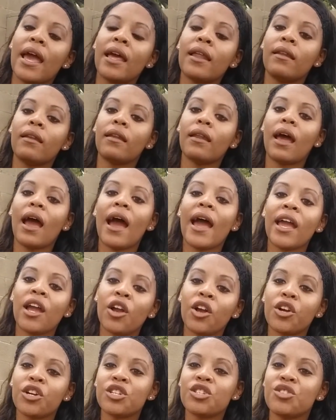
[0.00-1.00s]
And I
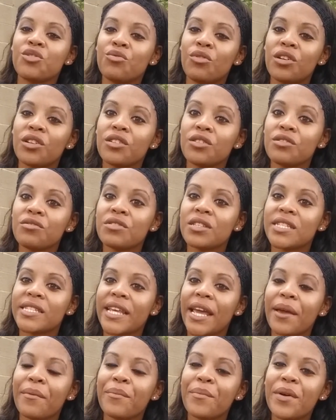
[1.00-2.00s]
encourage you all to do the
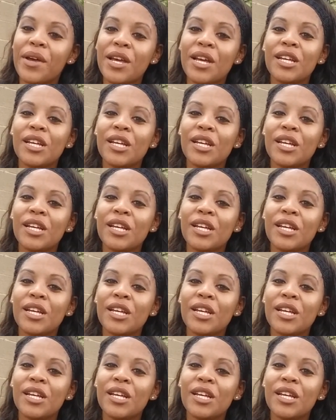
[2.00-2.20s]
same.